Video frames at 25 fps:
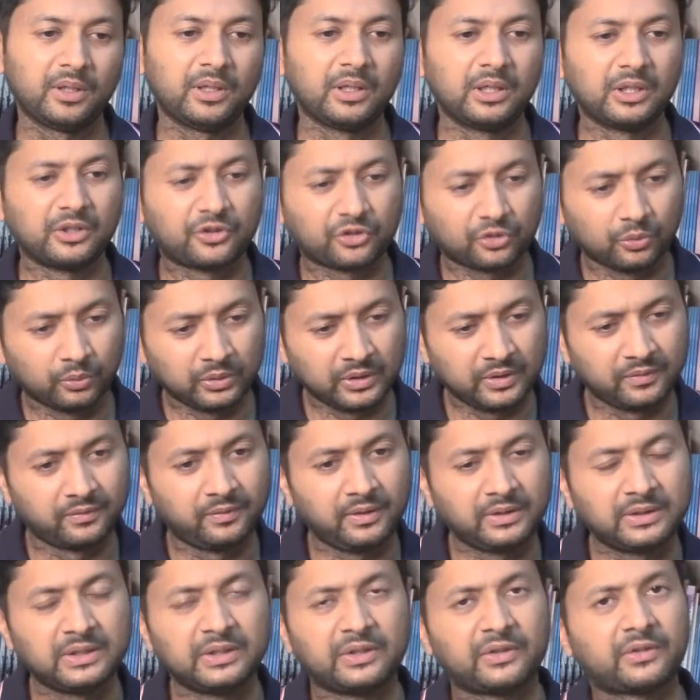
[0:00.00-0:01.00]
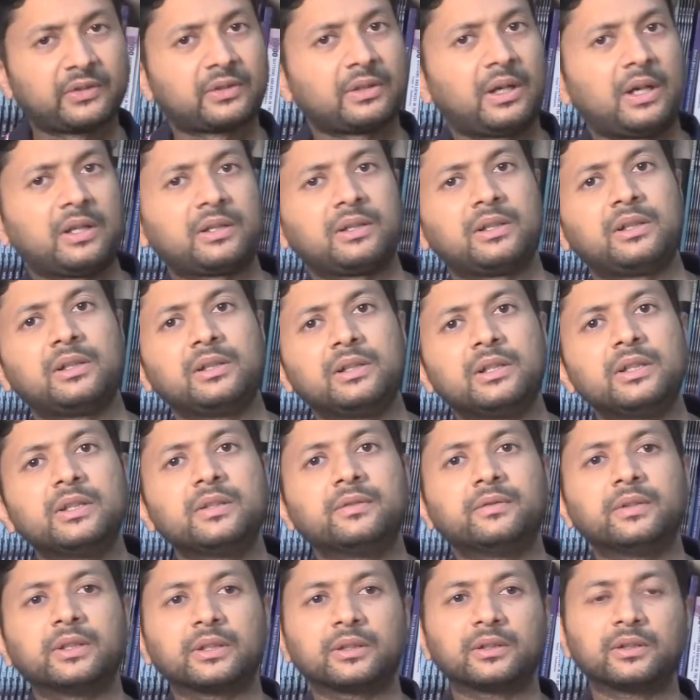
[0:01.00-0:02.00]
It's only when he started
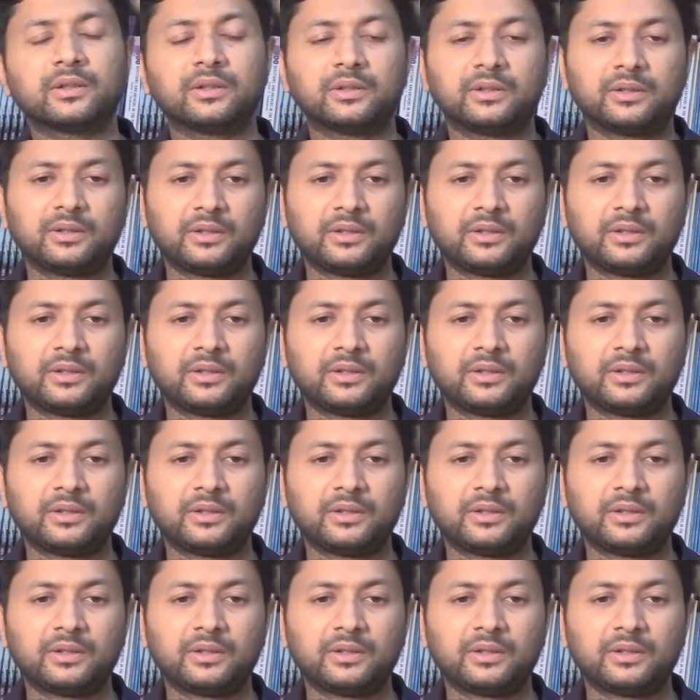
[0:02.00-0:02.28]
leaving,